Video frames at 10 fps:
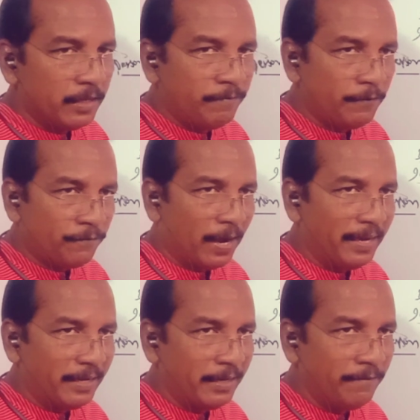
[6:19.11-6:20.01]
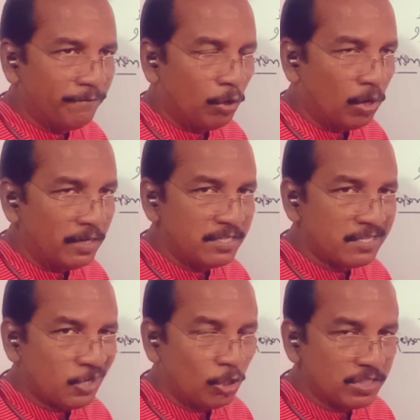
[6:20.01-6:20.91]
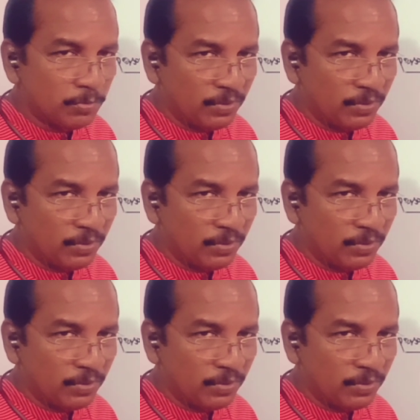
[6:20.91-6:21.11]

if you find any word starts